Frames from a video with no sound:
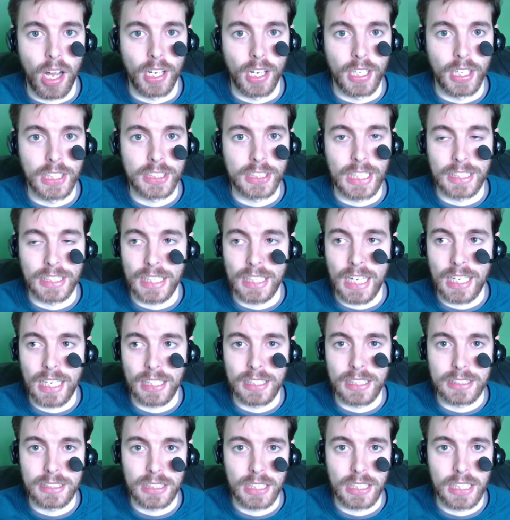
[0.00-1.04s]
And it's like,
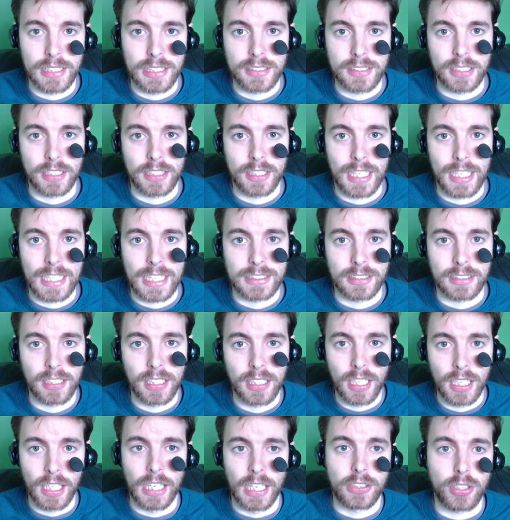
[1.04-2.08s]
that is an instant classic
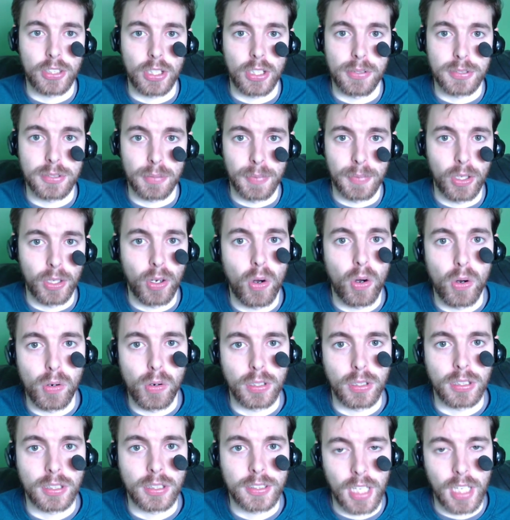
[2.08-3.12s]
in terms of my
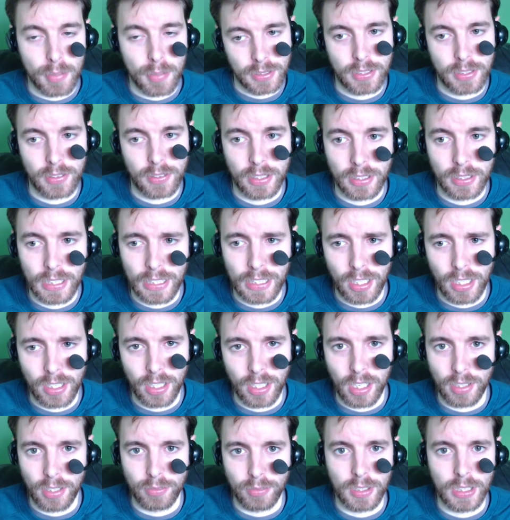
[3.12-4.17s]
own commentary. Like,
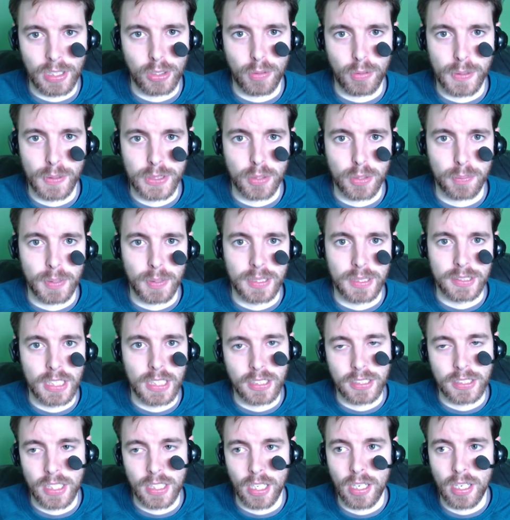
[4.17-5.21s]
I really don't want to suck my
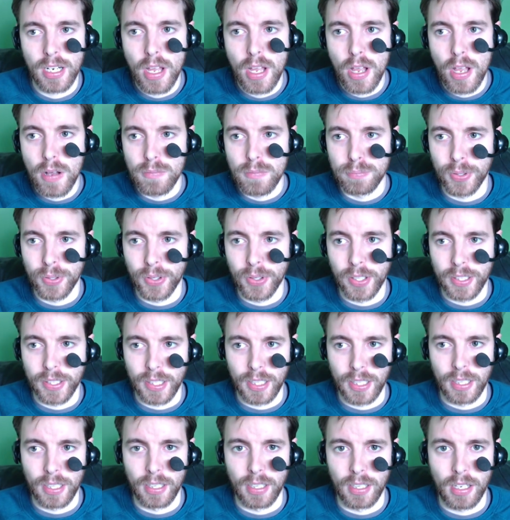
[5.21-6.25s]
dick there, but
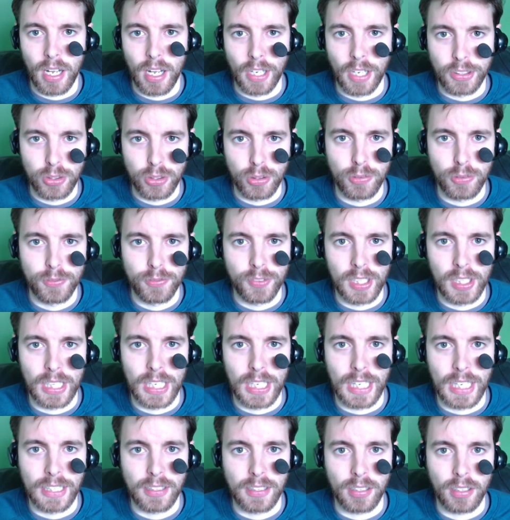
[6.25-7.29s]
I do feel
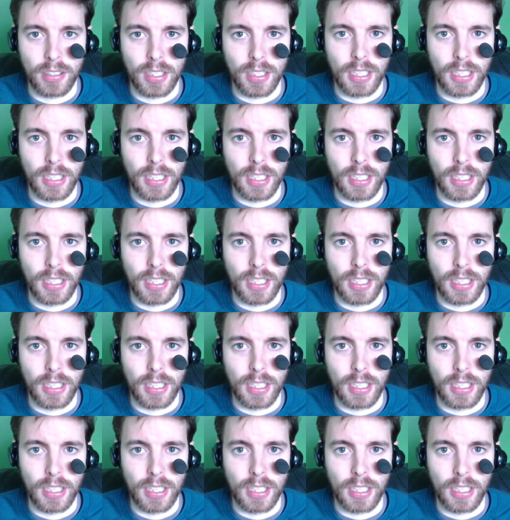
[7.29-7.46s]
like